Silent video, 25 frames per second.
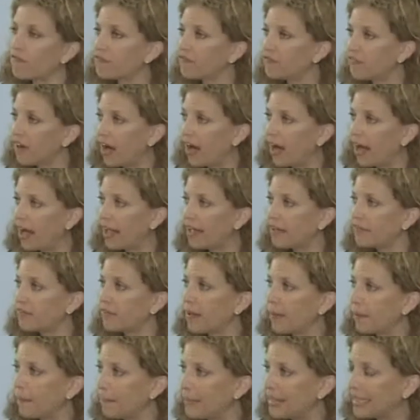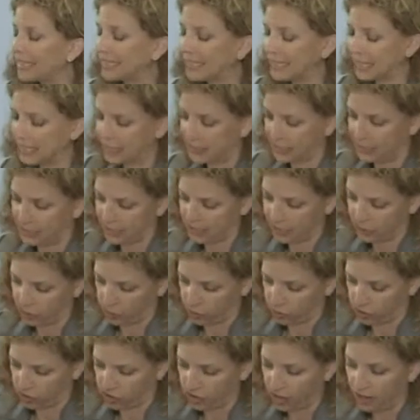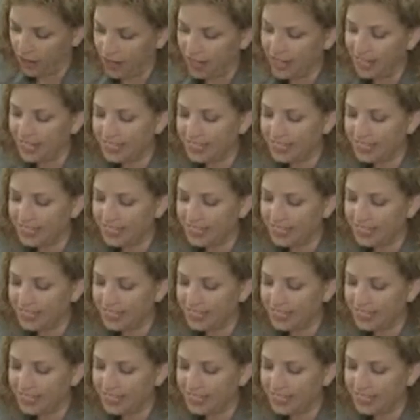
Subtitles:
5 million seniors,